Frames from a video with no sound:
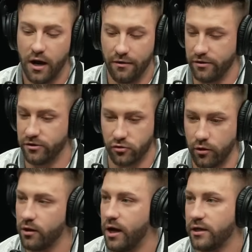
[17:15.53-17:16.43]
And the
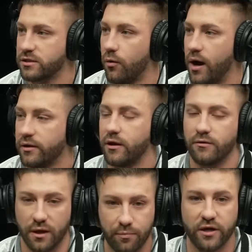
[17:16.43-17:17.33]
Detroit Lions go out there and
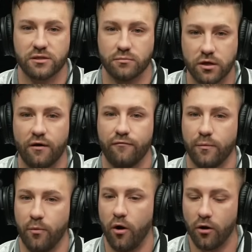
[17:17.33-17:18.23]
they play some tough
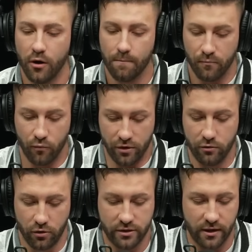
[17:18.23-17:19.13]
football. When you
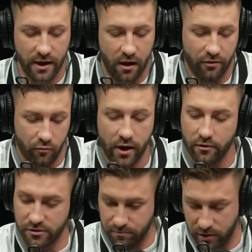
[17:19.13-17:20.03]
looked at how the
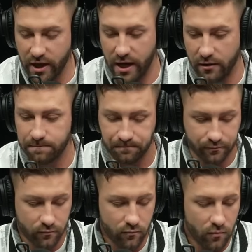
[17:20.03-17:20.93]
Raiders played
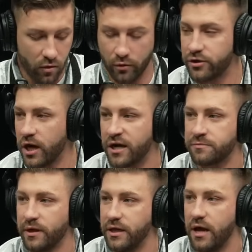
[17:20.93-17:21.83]
with Josh
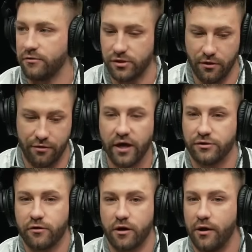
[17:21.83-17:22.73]
McDaniels, they
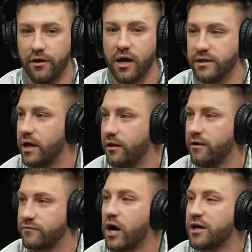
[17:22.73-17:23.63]
took on the identity
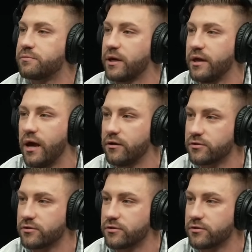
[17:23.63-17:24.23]
of Josh McDaniels.